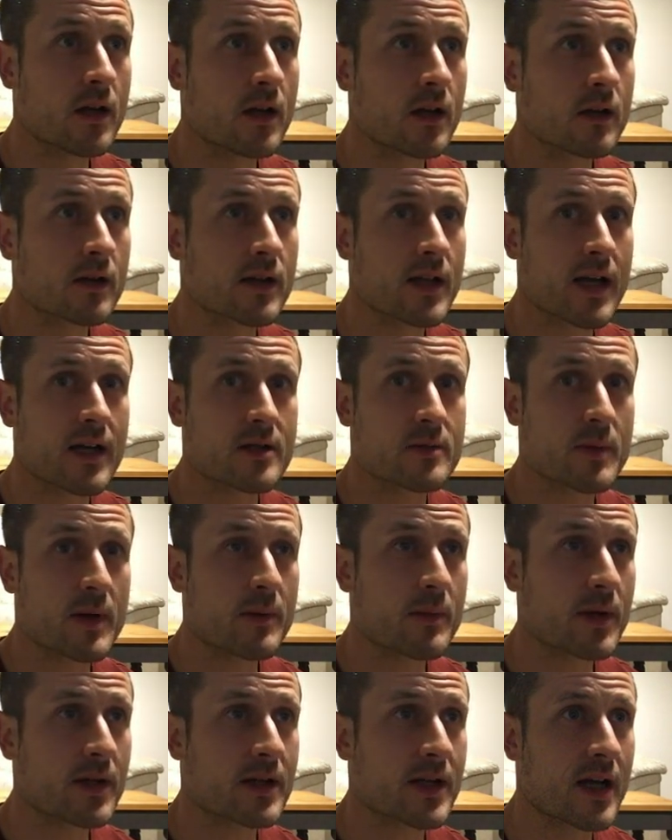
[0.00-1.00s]
That's been
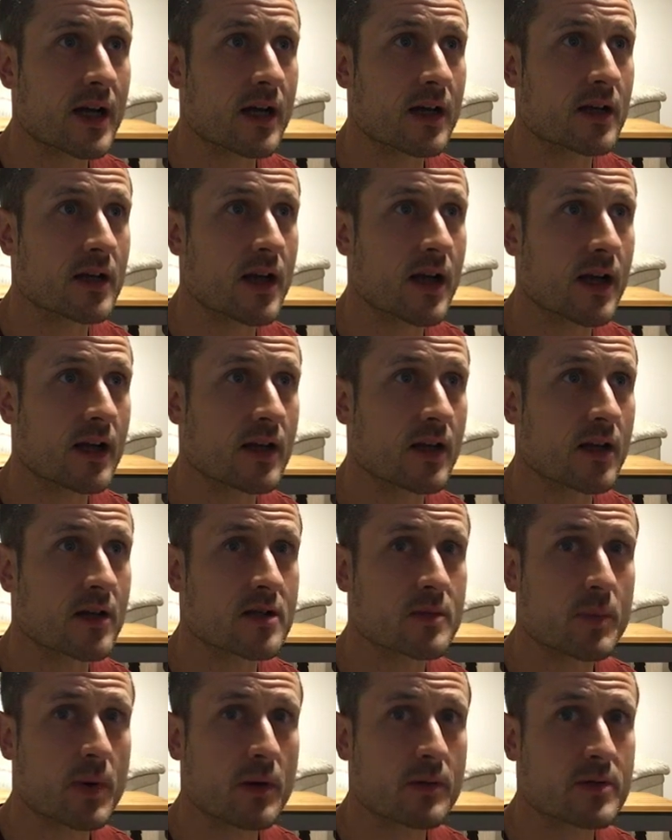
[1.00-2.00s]
my day. The lights
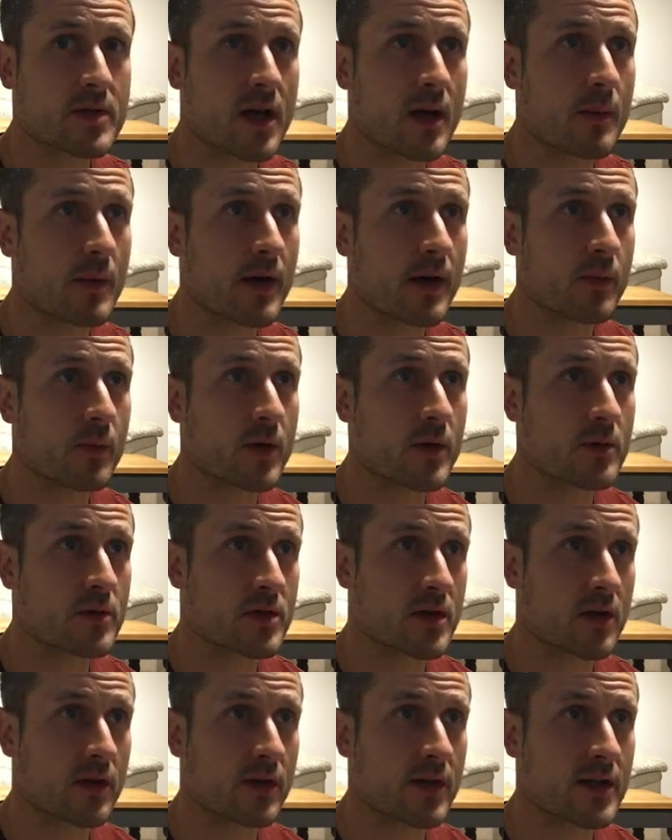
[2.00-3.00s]
popped up. I was
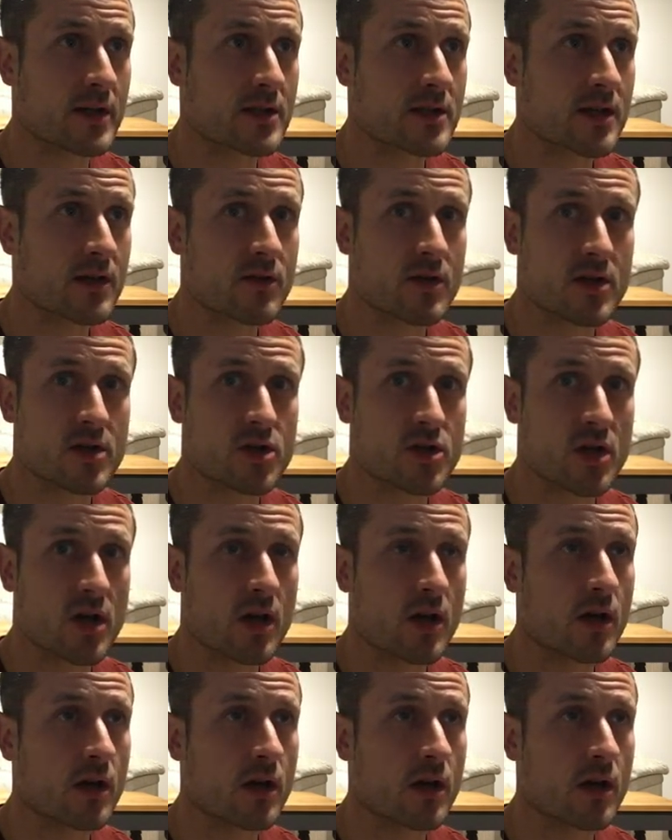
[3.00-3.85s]
on the interior shop.